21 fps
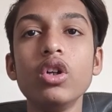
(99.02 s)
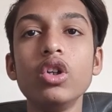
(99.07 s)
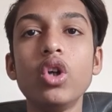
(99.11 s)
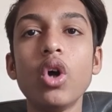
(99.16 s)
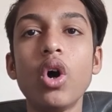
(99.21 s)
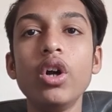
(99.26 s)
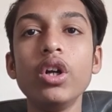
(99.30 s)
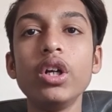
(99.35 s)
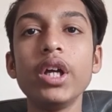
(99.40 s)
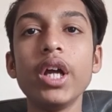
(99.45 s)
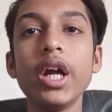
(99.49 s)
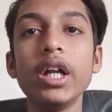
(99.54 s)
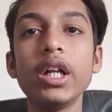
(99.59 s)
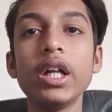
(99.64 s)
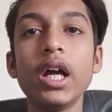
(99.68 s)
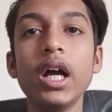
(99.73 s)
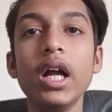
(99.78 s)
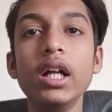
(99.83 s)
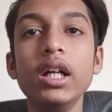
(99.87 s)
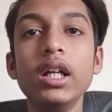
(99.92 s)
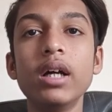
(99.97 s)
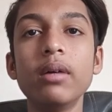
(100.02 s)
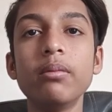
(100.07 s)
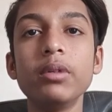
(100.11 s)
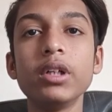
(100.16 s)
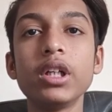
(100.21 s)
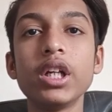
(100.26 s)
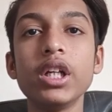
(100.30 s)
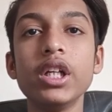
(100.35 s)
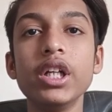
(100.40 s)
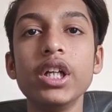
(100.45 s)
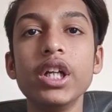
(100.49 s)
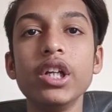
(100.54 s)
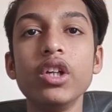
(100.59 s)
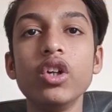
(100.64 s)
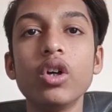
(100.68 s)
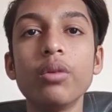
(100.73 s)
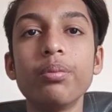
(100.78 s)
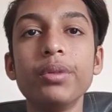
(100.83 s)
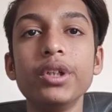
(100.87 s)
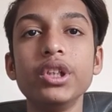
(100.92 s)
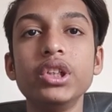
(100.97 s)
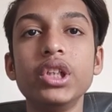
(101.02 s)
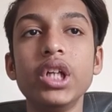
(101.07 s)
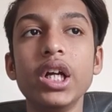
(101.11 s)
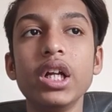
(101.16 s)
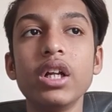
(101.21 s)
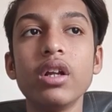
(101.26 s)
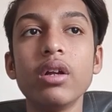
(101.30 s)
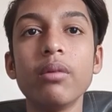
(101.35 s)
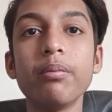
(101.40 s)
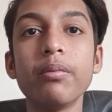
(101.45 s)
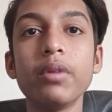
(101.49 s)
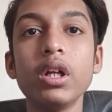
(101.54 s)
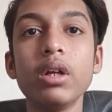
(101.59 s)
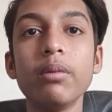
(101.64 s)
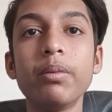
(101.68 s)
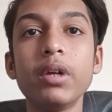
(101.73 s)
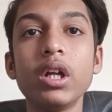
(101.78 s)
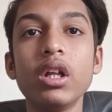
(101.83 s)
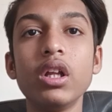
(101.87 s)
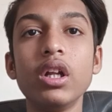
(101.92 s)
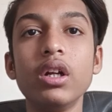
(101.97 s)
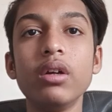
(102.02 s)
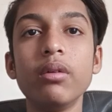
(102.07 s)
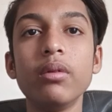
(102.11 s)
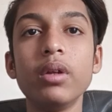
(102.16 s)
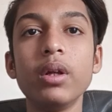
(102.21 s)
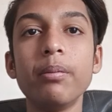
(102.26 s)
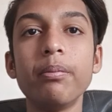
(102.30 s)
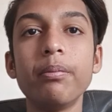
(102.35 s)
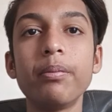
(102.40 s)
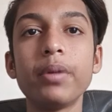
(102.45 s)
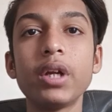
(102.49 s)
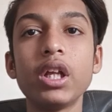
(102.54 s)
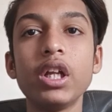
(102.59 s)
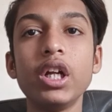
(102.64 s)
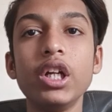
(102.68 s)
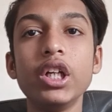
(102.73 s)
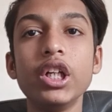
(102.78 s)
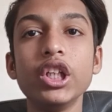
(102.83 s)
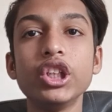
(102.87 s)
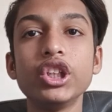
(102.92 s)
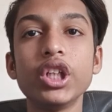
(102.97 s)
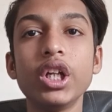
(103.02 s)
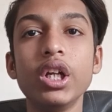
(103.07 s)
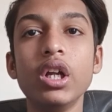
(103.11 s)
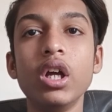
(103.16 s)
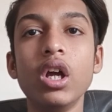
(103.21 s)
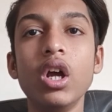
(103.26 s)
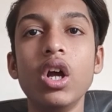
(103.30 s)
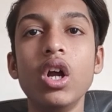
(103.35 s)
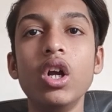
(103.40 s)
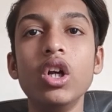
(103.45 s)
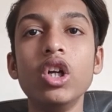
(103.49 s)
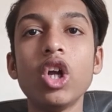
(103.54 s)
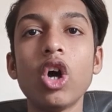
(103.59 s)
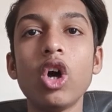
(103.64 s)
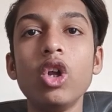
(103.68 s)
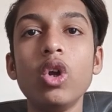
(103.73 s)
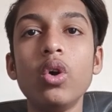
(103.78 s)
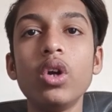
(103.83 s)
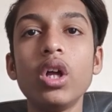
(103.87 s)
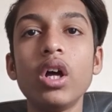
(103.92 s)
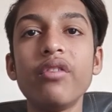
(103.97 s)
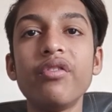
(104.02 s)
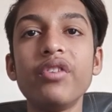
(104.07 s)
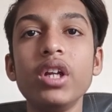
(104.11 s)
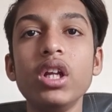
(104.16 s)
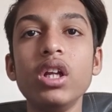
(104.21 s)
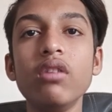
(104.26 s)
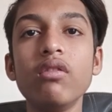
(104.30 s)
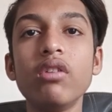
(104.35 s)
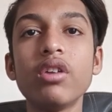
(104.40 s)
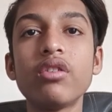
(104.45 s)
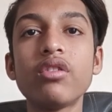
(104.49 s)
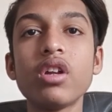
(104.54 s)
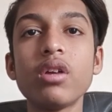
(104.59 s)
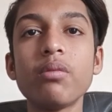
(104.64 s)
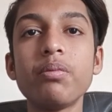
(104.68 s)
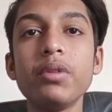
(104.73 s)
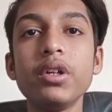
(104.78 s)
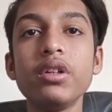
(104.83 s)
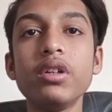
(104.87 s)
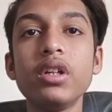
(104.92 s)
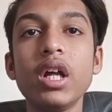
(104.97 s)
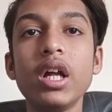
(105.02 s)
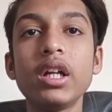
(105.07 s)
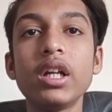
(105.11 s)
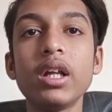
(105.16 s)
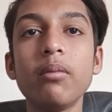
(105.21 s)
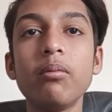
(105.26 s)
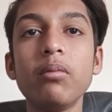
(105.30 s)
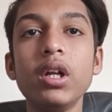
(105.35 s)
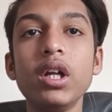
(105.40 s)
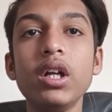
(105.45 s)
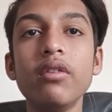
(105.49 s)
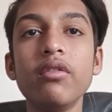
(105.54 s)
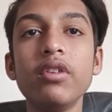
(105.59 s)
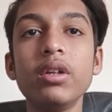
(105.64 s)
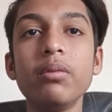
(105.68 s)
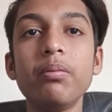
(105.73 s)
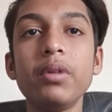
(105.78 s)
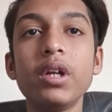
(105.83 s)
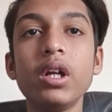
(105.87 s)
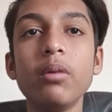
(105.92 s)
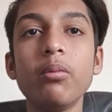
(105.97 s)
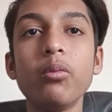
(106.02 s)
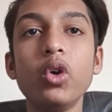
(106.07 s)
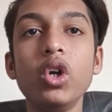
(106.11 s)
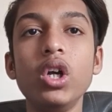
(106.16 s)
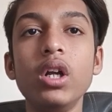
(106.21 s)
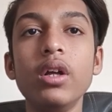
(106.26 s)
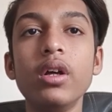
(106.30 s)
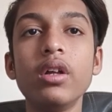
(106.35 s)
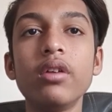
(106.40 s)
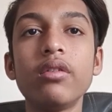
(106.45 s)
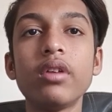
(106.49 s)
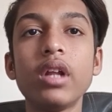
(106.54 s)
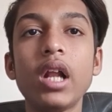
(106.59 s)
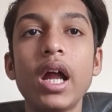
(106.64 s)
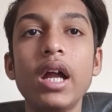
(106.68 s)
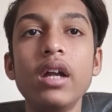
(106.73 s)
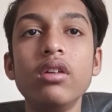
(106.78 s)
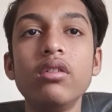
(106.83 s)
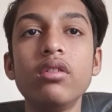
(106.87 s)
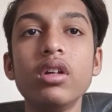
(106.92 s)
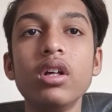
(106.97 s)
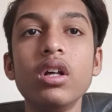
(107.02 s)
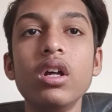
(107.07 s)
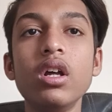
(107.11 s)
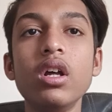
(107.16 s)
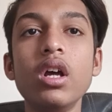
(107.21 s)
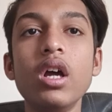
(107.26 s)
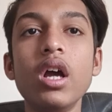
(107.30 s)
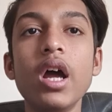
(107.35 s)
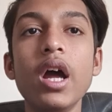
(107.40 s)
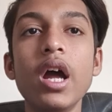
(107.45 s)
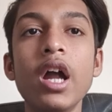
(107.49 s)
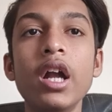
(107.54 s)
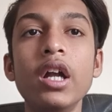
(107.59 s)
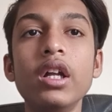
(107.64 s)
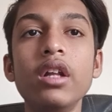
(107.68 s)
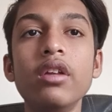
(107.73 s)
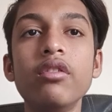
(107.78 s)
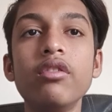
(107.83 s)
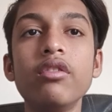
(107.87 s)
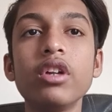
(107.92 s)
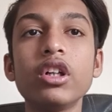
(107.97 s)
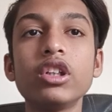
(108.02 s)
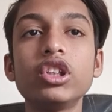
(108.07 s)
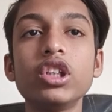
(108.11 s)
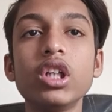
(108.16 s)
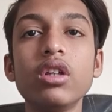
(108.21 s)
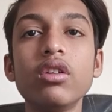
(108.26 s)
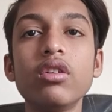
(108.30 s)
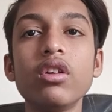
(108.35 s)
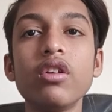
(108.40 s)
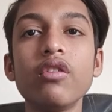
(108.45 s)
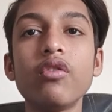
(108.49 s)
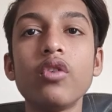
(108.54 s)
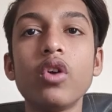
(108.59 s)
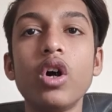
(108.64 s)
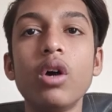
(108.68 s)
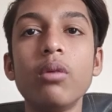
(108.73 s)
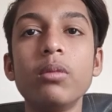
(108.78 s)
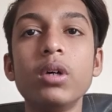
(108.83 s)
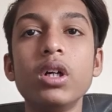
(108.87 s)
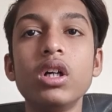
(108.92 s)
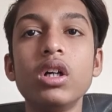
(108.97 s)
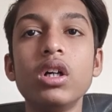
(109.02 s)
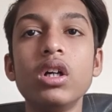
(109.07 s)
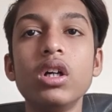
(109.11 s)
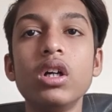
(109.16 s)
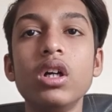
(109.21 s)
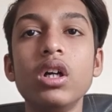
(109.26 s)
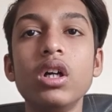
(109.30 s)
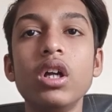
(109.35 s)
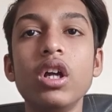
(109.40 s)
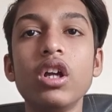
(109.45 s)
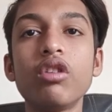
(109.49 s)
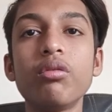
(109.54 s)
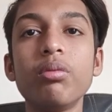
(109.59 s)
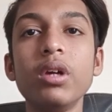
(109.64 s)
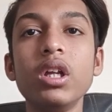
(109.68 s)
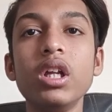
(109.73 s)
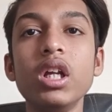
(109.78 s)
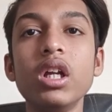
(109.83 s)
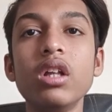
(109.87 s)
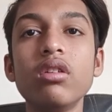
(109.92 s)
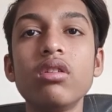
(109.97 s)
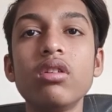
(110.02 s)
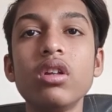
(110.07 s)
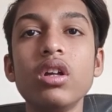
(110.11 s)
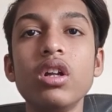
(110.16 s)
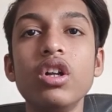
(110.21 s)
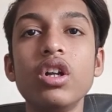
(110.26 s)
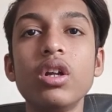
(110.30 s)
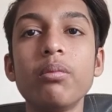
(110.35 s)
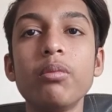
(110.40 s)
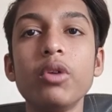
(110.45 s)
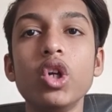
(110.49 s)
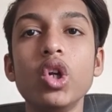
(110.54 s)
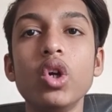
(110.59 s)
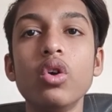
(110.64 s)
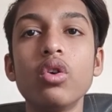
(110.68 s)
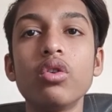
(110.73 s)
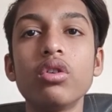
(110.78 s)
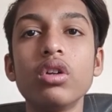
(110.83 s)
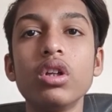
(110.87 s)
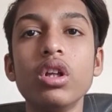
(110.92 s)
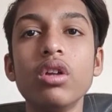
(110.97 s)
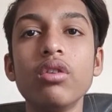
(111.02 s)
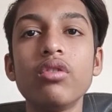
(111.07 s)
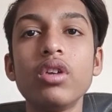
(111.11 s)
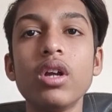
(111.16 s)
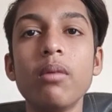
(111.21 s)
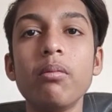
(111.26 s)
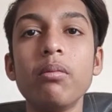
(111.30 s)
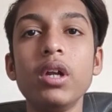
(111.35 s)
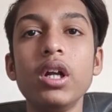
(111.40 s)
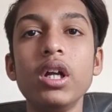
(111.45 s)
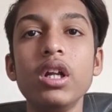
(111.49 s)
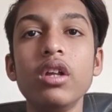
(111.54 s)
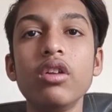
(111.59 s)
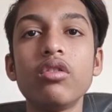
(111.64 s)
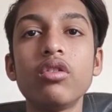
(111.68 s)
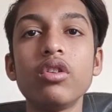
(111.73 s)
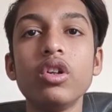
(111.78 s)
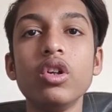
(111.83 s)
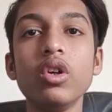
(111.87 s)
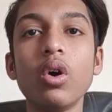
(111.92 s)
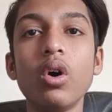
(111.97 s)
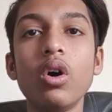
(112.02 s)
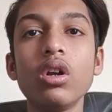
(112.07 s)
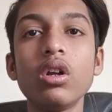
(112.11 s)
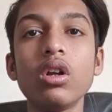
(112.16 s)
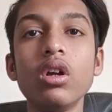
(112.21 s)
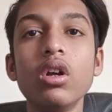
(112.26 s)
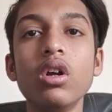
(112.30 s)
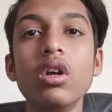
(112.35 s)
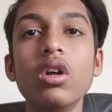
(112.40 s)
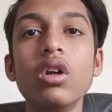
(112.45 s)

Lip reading: Don't get held up creating your pitch deck presentation. Download a free investor pitch deck template with pre-built slides and instructions from experienced entrepreneurs. This template is your